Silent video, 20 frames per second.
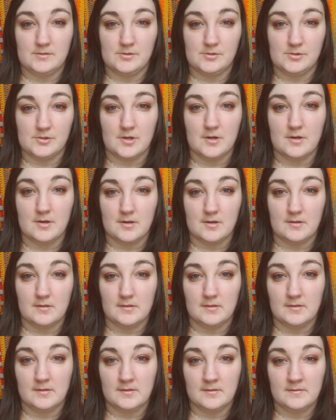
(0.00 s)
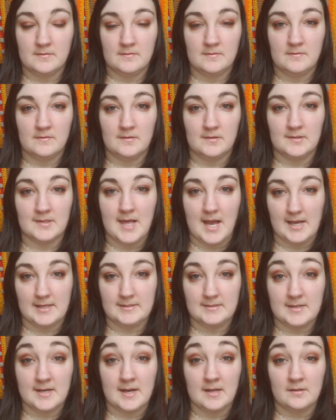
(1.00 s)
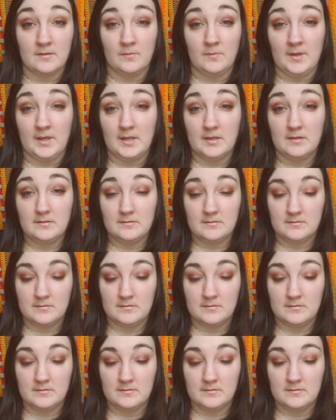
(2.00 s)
shawl last Halloween,